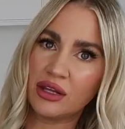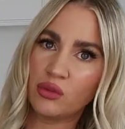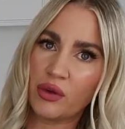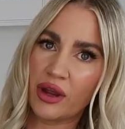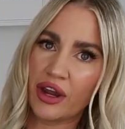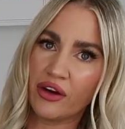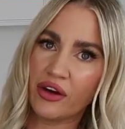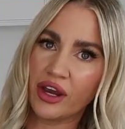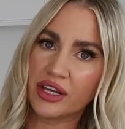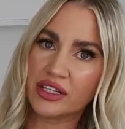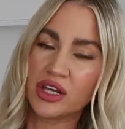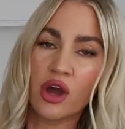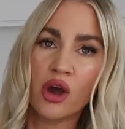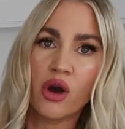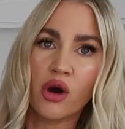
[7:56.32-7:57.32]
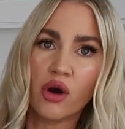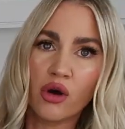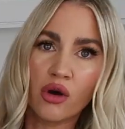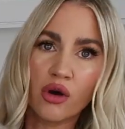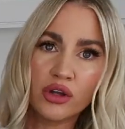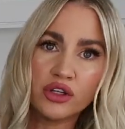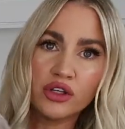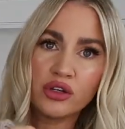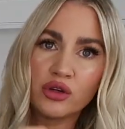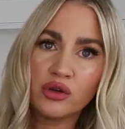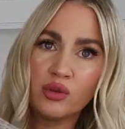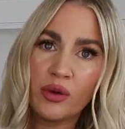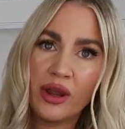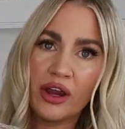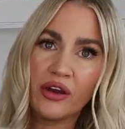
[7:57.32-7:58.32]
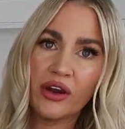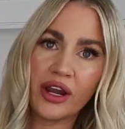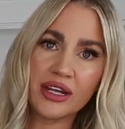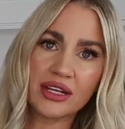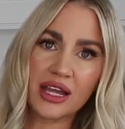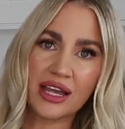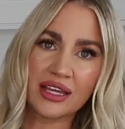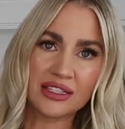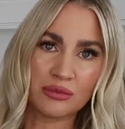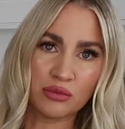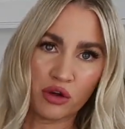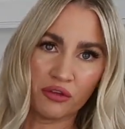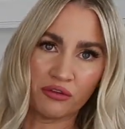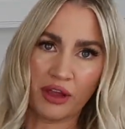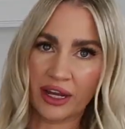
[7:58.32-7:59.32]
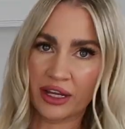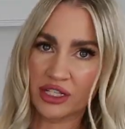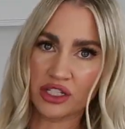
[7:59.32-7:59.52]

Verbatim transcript: and wear it, or you could wear it as more of like a